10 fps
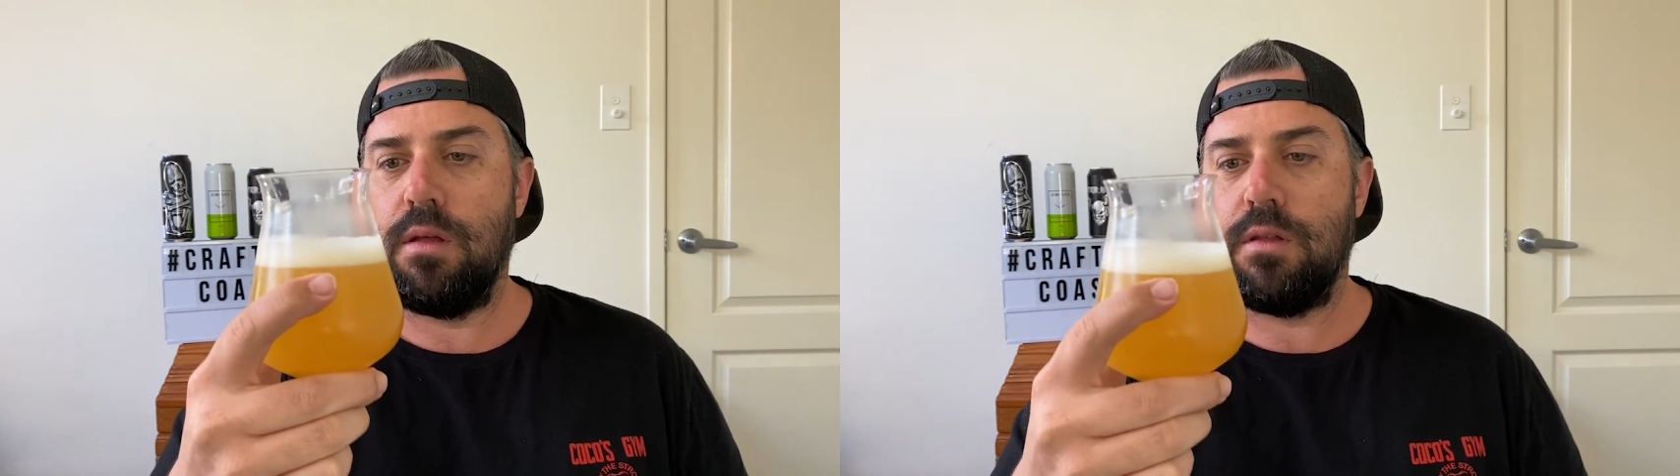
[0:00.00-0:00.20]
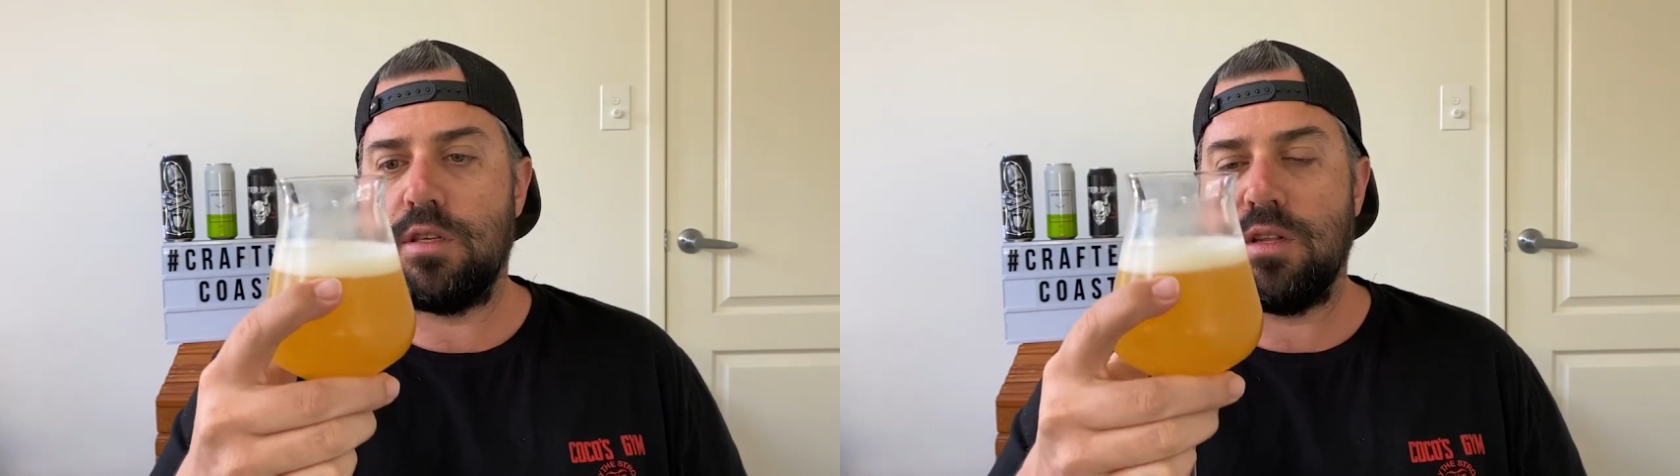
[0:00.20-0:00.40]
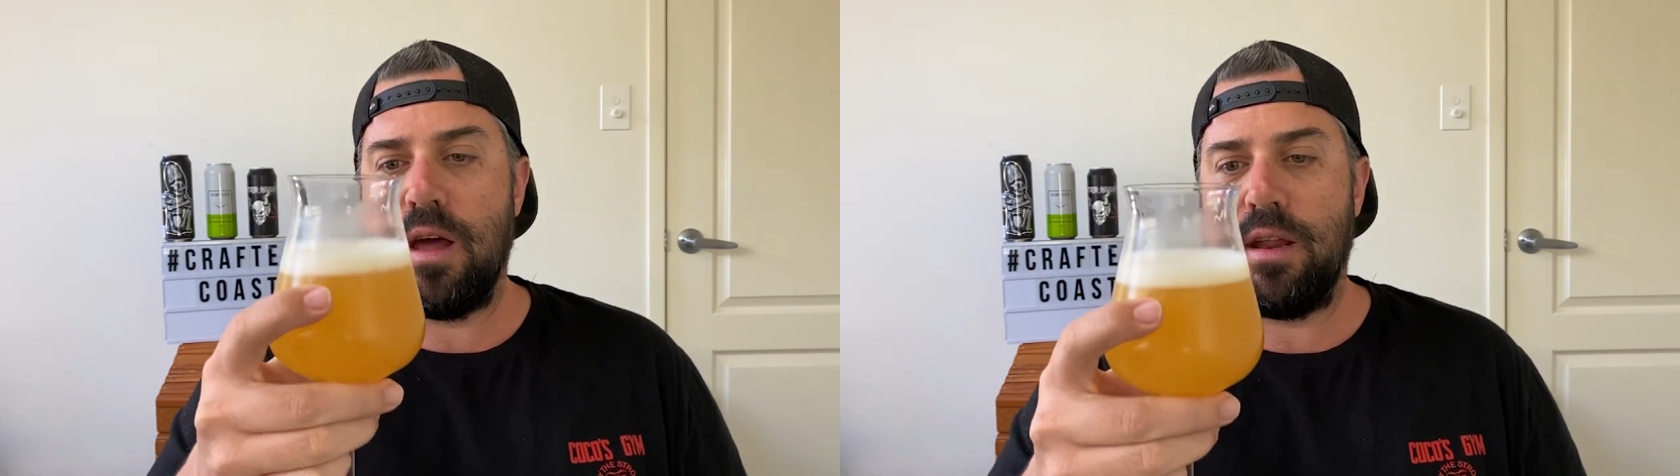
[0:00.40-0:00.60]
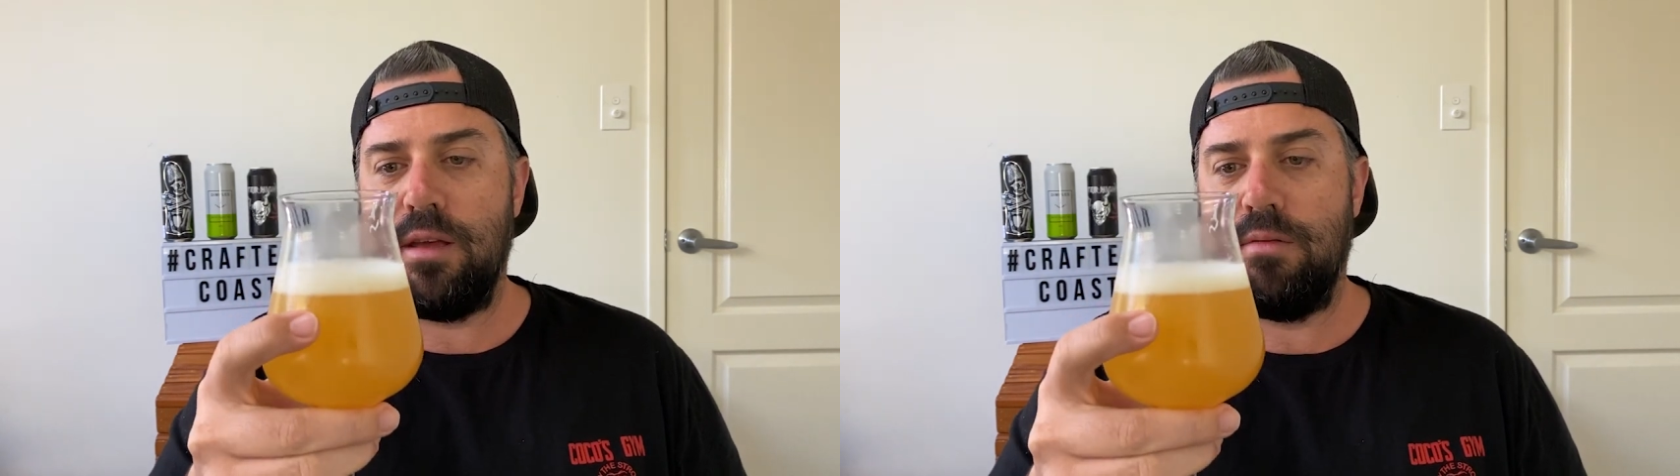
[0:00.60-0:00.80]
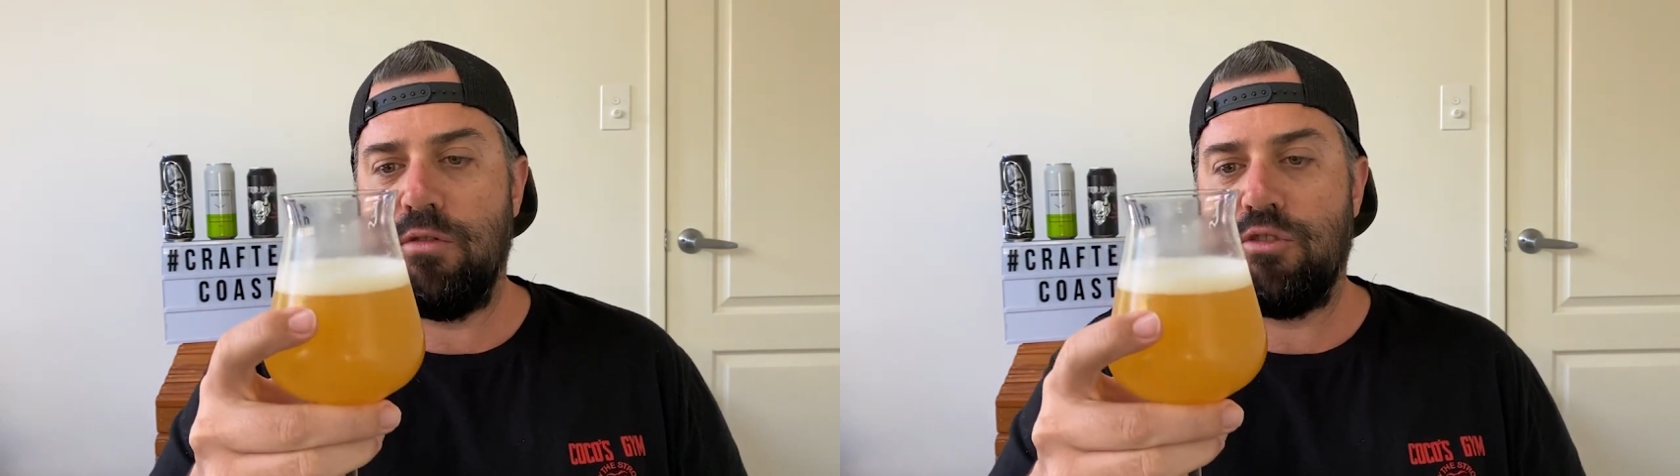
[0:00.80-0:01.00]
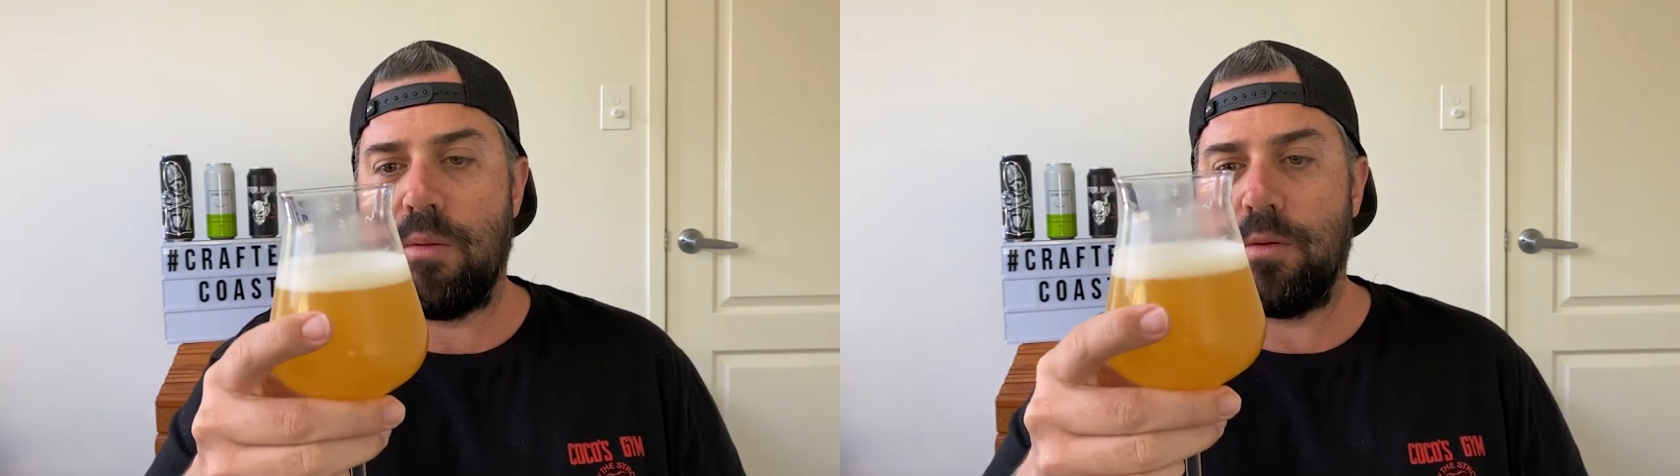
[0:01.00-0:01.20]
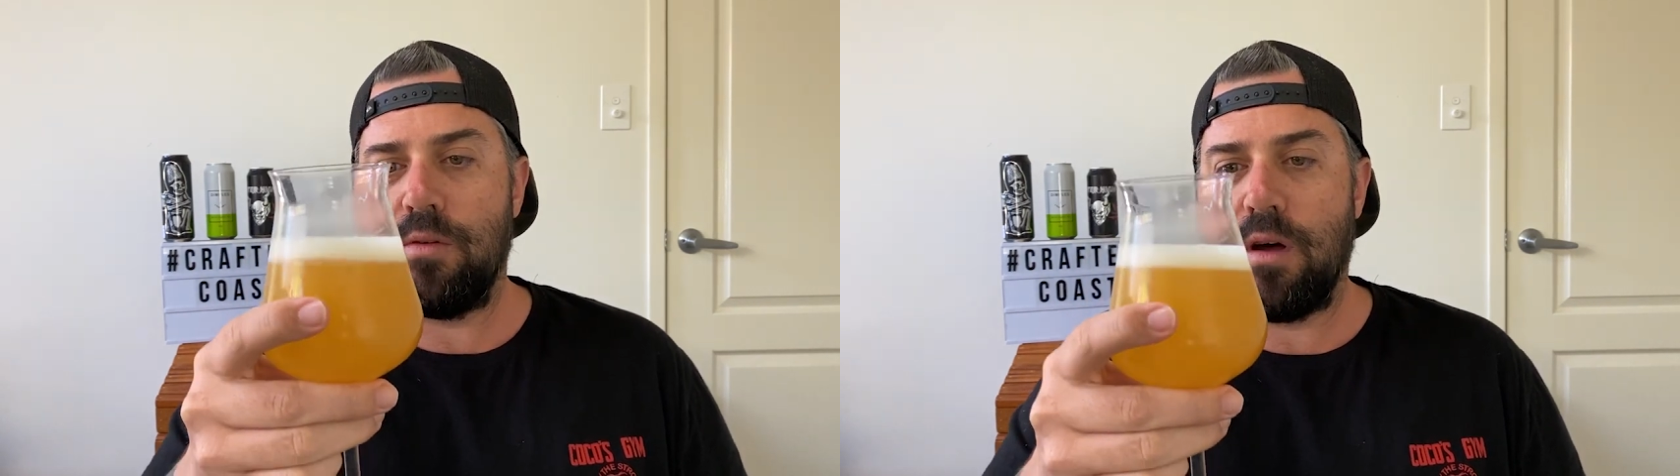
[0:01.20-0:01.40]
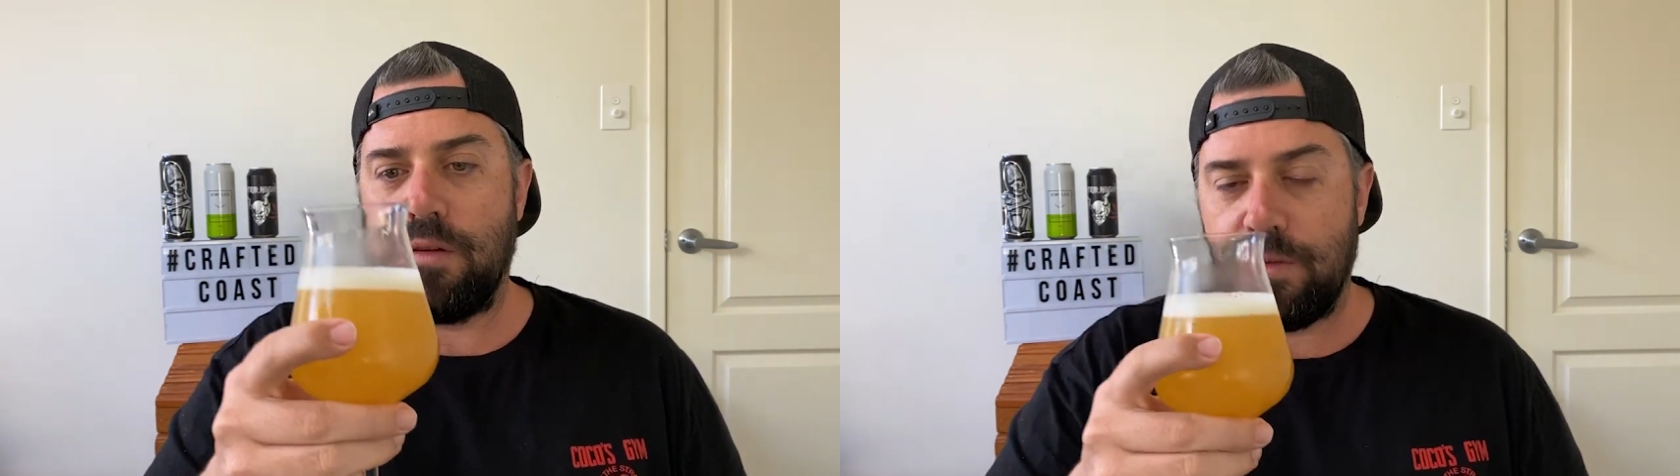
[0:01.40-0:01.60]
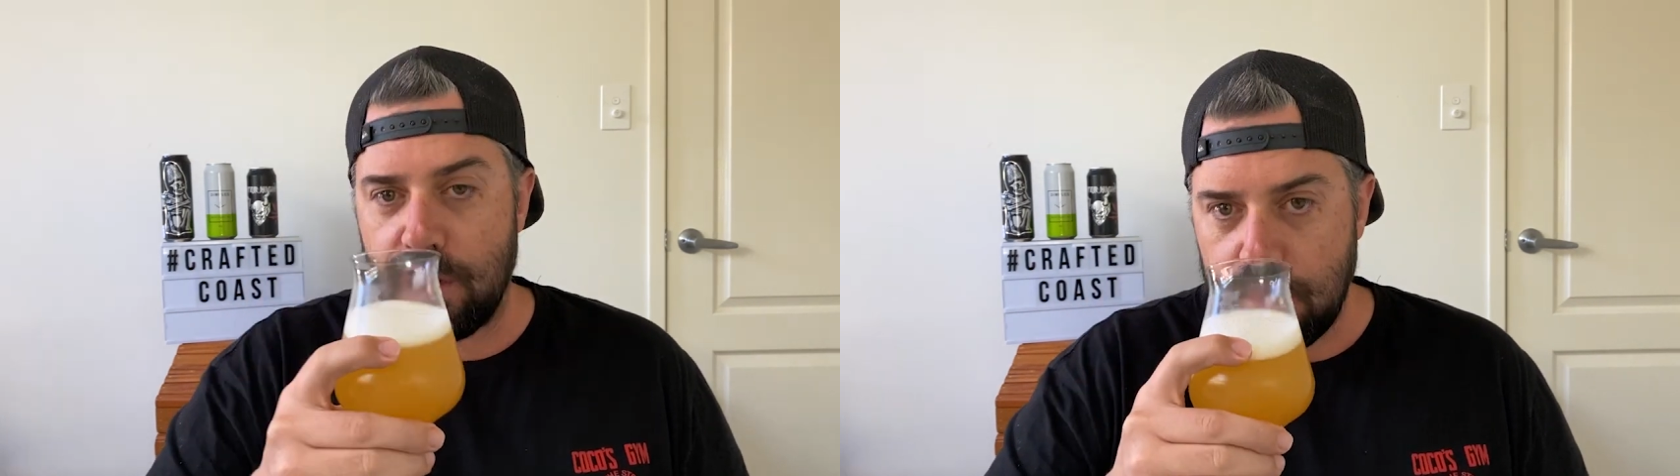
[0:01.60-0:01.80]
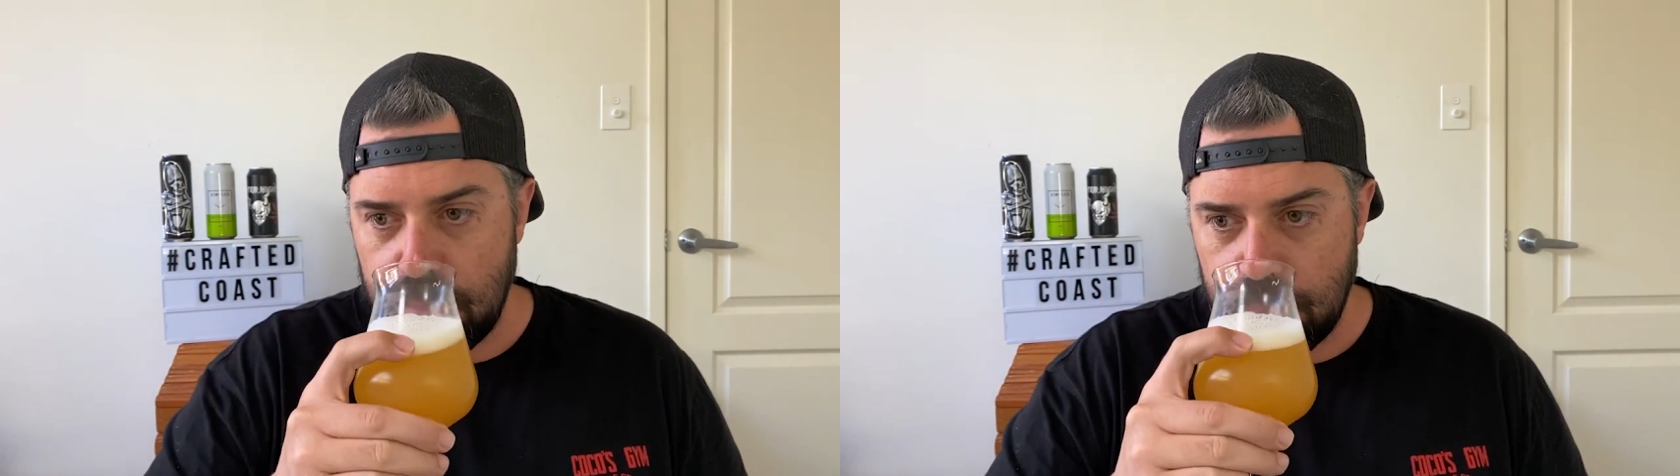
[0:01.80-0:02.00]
the slightly tropical kind of feel.